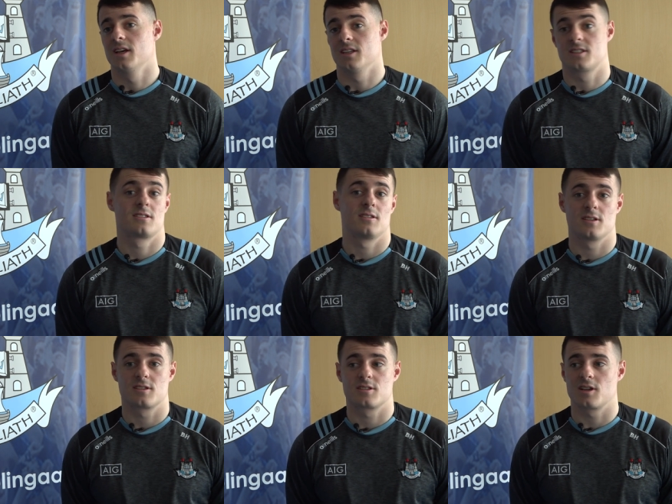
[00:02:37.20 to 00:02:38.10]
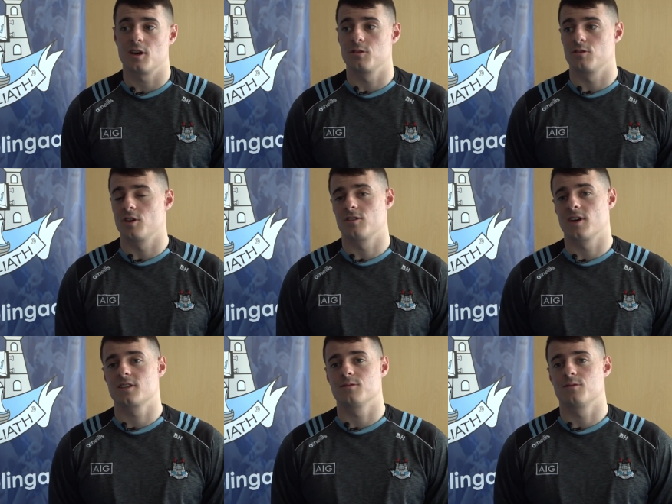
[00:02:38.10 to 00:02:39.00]
it's going the right
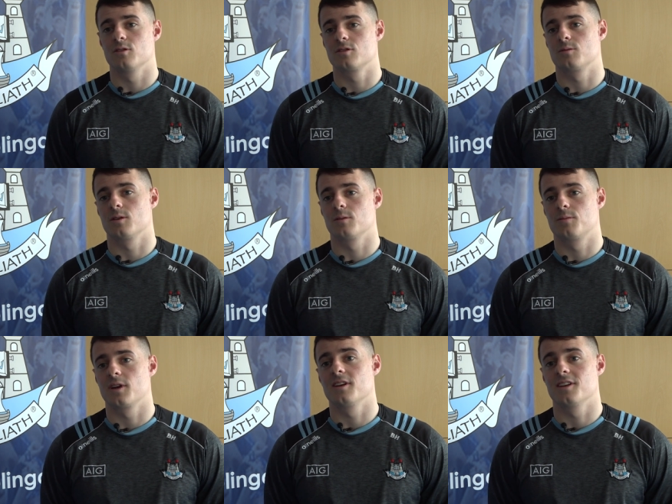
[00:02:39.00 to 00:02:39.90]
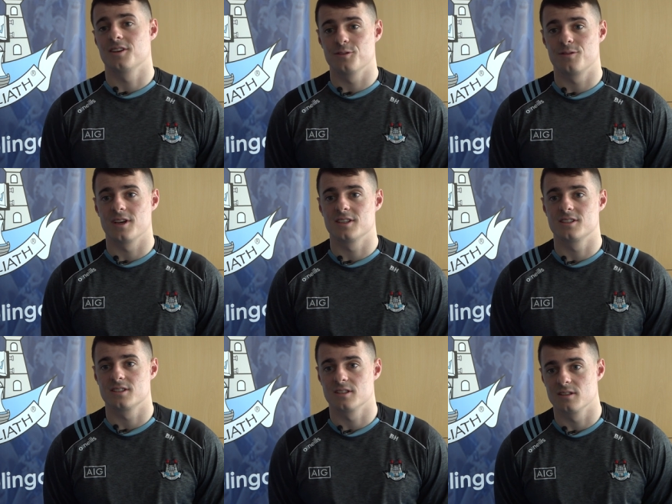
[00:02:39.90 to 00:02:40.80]
direction for us. We're bringing in new
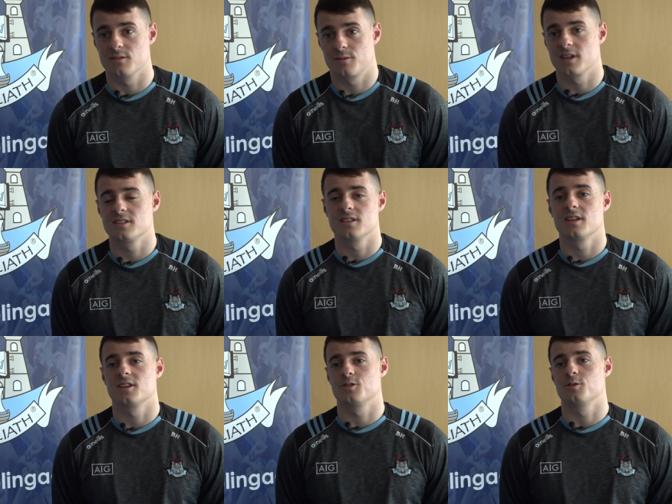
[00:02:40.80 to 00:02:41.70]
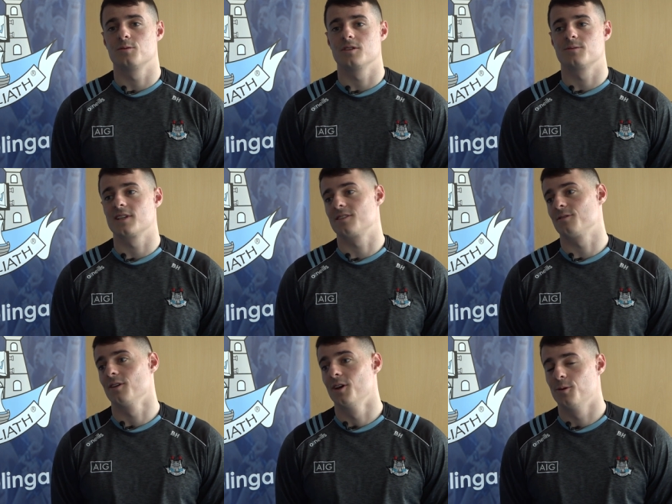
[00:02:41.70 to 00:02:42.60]
faces and freshening things up, which makes
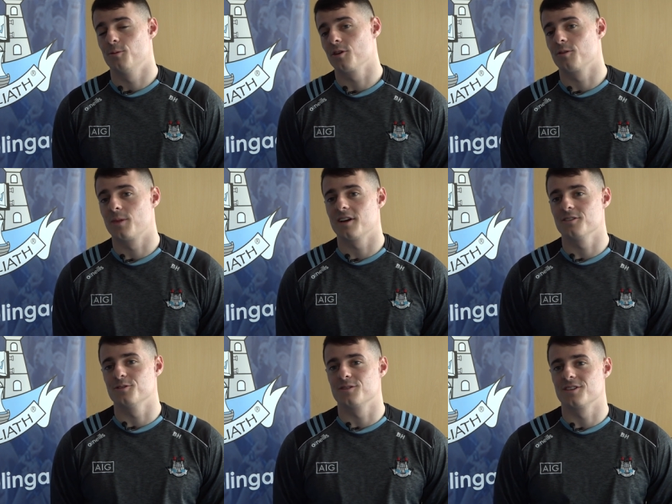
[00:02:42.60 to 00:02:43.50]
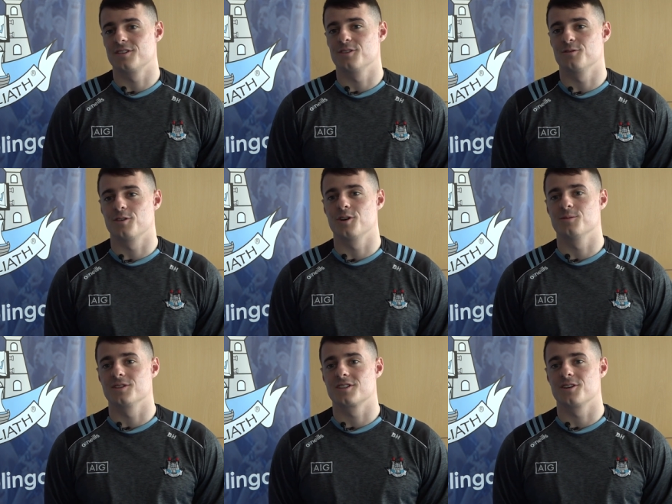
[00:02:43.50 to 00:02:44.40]
it more competitive, and the
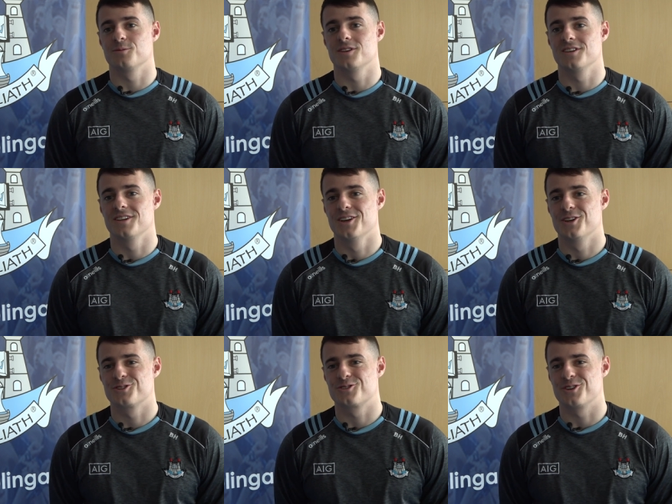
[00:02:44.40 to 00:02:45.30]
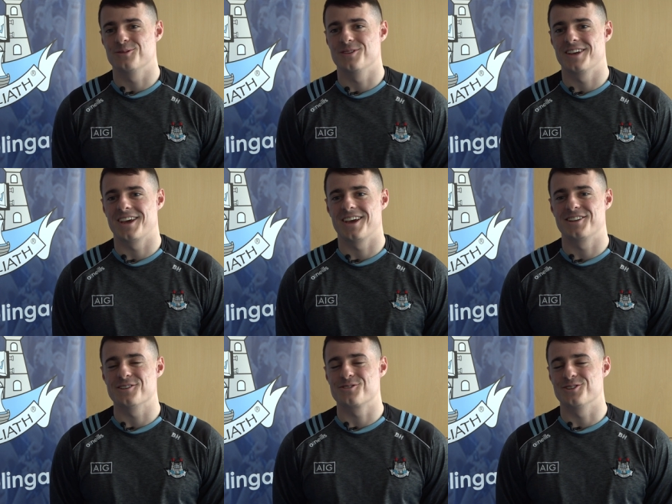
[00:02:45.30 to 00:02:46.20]
environment's going to be extremely
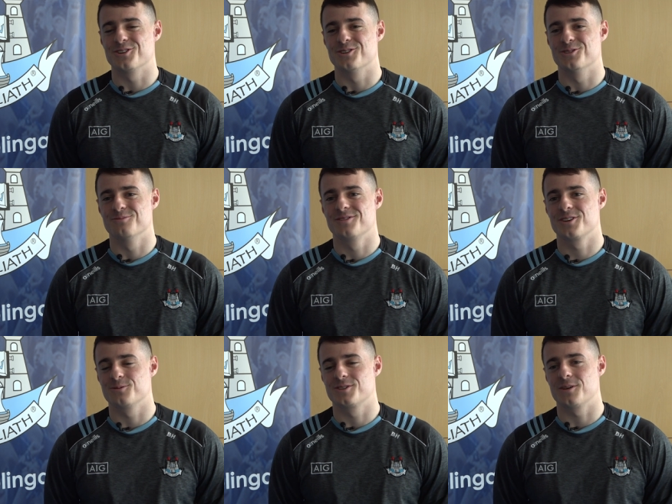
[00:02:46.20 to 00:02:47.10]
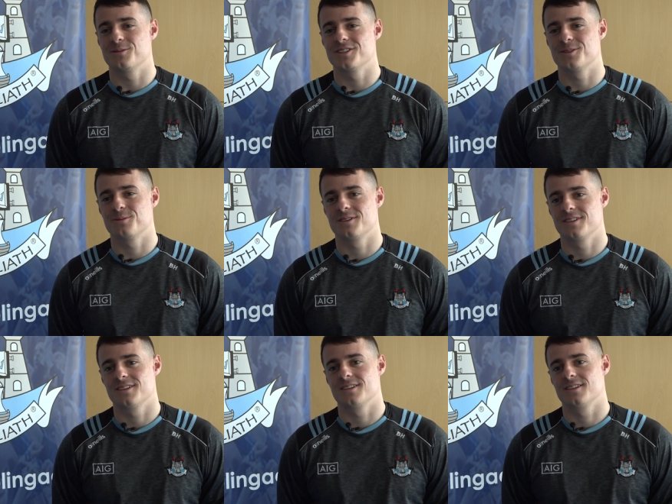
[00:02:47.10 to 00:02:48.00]
difficult come championship.
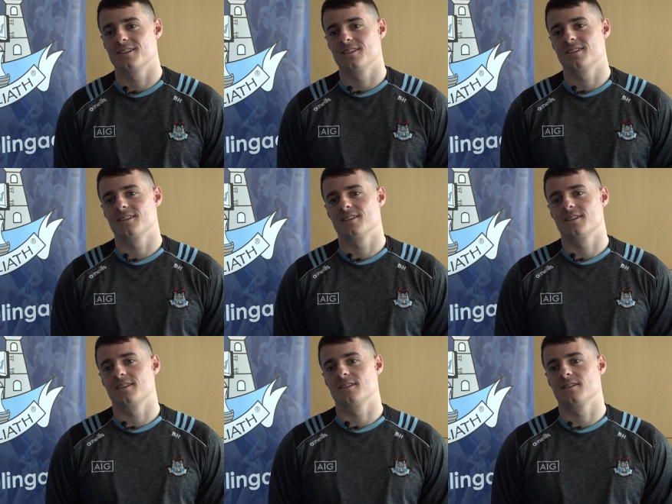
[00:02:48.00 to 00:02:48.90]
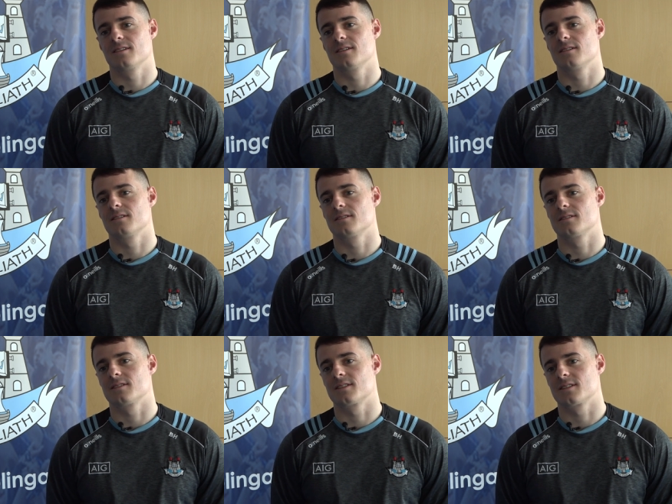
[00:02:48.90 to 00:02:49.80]
And finally, it's only a few weeks
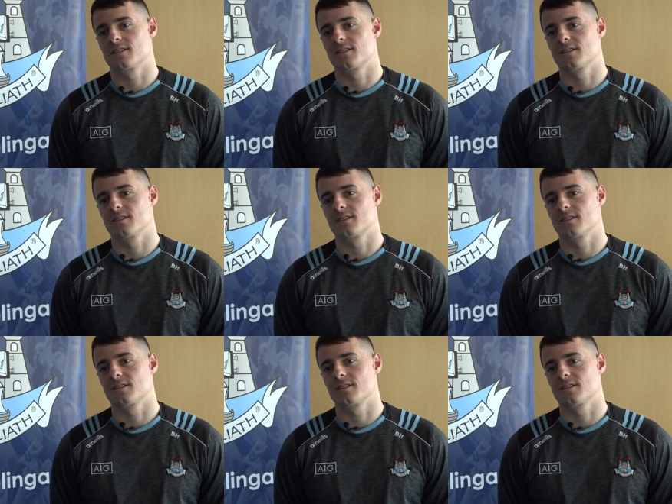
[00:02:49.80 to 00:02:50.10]
away until the